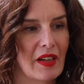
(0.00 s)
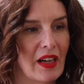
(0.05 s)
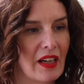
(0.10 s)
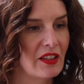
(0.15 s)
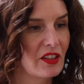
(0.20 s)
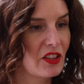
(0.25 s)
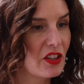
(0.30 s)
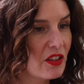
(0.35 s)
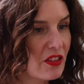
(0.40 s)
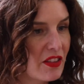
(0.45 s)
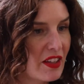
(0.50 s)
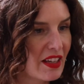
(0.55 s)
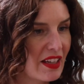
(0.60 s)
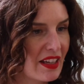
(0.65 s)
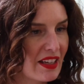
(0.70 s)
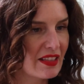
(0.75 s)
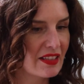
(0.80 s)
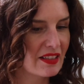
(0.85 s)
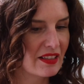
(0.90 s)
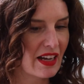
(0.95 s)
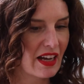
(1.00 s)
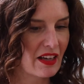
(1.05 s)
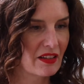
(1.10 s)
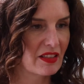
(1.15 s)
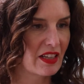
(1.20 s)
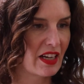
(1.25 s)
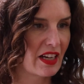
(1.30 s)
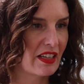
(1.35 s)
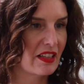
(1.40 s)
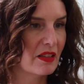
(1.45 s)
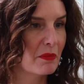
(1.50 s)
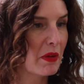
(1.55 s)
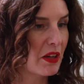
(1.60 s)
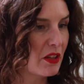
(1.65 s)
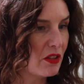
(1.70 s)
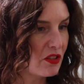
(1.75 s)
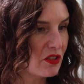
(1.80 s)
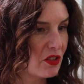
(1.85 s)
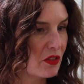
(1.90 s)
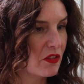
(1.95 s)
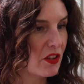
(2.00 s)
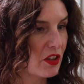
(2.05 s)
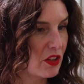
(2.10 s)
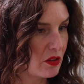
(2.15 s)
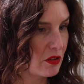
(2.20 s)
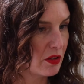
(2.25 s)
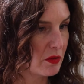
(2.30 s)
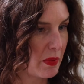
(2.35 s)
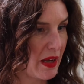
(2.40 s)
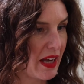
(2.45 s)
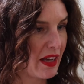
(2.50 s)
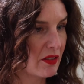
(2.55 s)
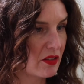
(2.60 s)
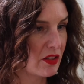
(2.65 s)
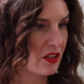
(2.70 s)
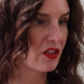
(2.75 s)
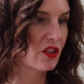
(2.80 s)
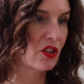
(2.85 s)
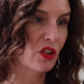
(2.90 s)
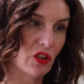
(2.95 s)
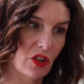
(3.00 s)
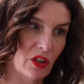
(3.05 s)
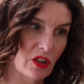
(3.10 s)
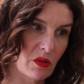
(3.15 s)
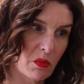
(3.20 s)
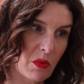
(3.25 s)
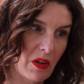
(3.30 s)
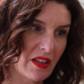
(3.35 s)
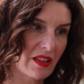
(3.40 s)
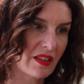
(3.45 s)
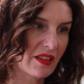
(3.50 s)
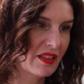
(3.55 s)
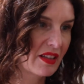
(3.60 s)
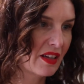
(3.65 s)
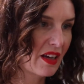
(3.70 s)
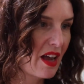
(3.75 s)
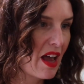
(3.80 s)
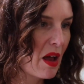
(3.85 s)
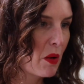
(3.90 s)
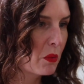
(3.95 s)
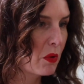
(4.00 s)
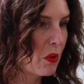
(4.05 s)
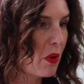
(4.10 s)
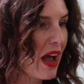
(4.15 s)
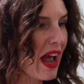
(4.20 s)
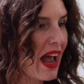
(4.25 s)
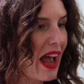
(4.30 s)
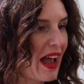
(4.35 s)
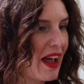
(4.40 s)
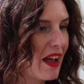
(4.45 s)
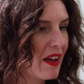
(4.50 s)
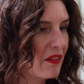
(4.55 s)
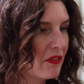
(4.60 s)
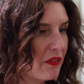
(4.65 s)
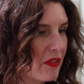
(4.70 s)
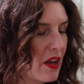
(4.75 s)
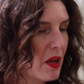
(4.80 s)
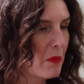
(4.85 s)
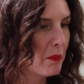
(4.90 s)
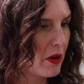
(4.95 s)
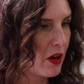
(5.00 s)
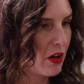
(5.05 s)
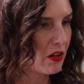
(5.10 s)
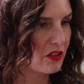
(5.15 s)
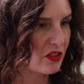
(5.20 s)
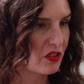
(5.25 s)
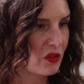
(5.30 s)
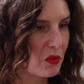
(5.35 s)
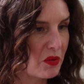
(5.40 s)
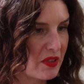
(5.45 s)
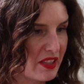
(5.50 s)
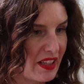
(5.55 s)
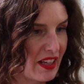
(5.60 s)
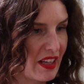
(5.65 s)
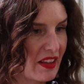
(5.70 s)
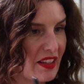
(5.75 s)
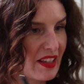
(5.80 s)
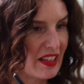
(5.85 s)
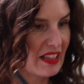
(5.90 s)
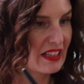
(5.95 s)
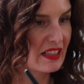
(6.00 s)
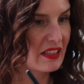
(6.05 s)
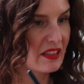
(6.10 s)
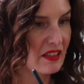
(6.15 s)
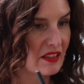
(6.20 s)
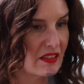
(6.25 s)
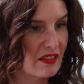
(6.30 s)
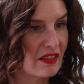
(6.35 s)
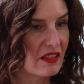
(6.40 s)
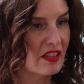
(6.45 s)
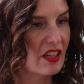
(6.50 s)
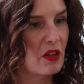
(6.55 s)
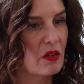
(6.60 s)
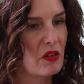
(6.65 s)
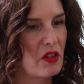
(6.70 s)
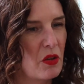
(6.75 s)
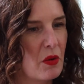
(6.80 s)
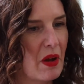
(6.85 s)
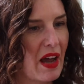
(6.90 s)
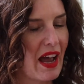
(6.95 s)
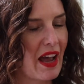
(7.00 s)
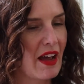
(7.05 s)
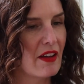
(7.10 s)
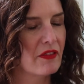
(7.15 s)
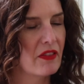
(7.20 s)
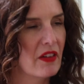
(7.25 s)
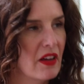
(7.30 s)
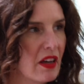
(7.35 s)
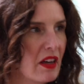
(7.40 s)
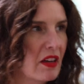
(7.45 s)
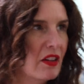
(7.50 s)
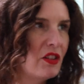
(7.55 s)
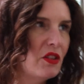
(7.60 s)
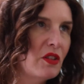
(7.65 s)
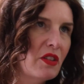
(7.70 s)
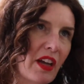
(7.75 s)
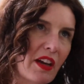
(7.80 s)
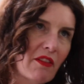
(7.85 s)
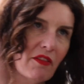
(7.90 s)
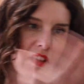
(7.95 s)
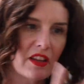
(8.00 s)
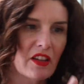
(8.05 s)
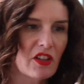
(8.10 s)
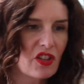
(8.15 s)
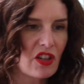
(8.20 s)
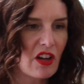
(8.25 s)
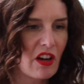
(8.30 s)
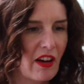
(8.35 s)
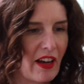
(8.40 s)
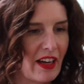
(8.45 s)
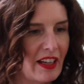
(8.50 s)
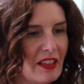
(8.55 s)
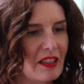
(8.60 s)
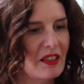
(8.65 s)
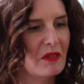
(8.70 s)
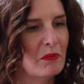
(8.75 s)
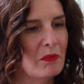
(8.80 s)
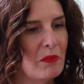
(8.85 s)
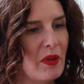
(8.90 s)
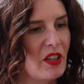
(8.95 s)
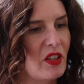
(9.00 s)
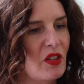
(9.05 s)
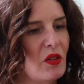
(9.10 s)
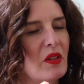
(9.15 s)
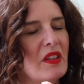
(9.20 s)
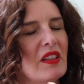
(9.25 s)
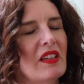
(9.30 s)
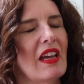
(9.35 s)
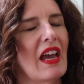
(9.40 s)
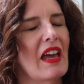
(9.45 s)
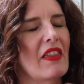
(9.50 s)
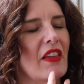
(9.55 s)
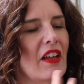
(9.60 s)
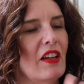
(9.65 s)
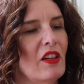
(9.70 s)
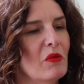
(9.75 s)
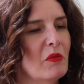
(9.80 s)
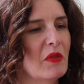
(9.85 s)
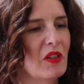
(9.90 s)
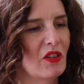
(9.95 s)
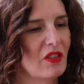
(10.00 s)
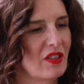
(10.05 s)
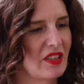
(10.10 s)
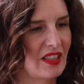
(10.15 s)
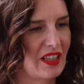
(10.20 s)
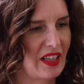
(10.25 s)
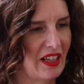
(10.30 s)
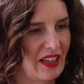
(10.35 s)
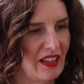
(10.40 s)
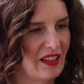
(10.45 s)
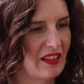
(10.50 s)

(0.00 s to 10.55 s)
And the good thing is nowadays, most of the loose powders, the good ones, will have particles in it that glisten. So you you get rid of the shine, but you get the luminosity.